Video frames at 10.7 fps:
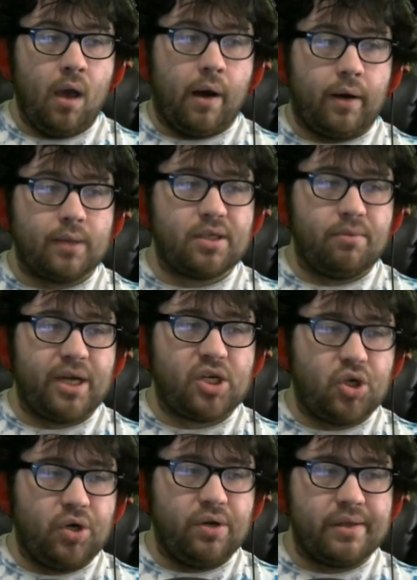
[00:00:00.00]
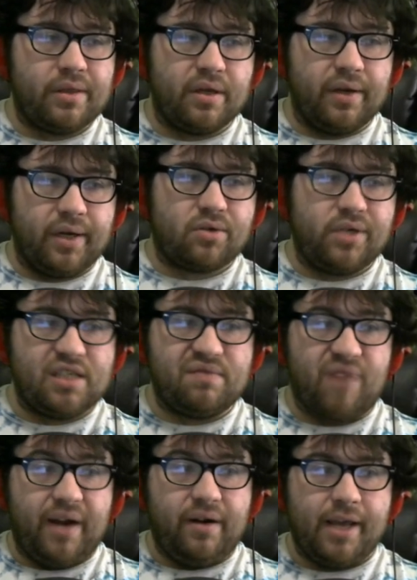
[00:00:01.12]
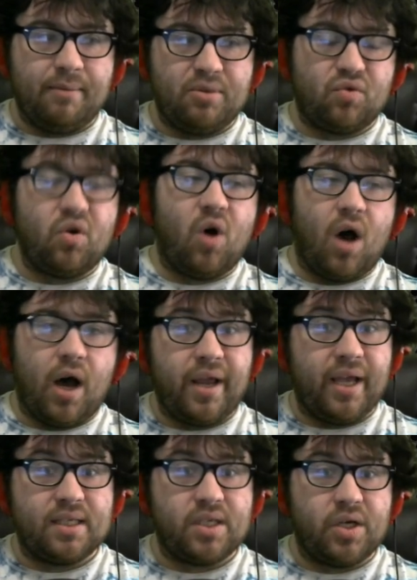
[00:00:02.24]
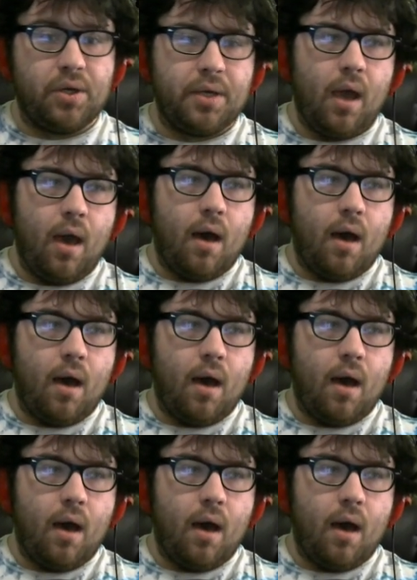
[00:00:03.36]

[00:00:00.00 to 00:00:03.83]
Also, make sure that the increased fire damage roll on it is good.